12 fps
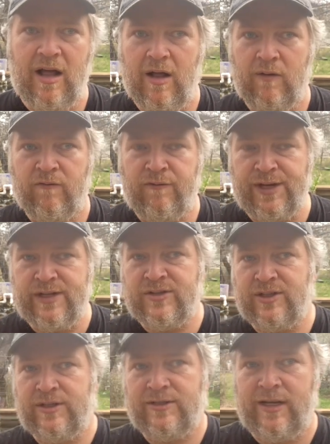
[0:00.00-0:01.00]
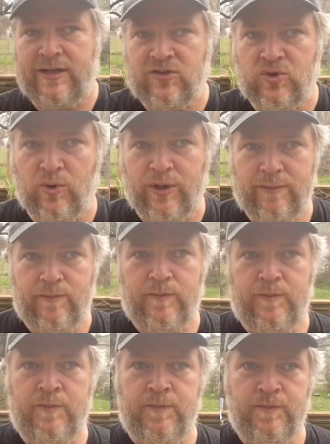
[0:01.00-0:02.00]
feeds that contain soy.
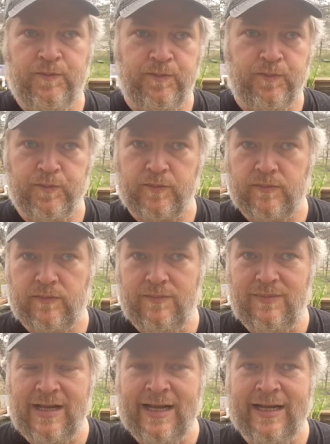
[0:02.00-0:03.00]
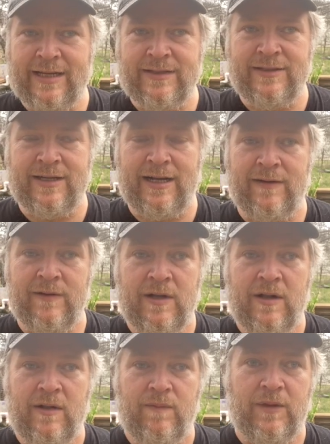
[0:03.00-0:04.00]
And a
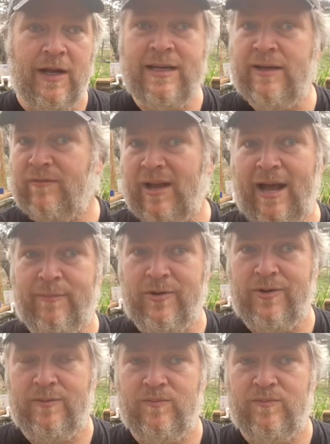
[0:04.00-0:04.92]
gift happened.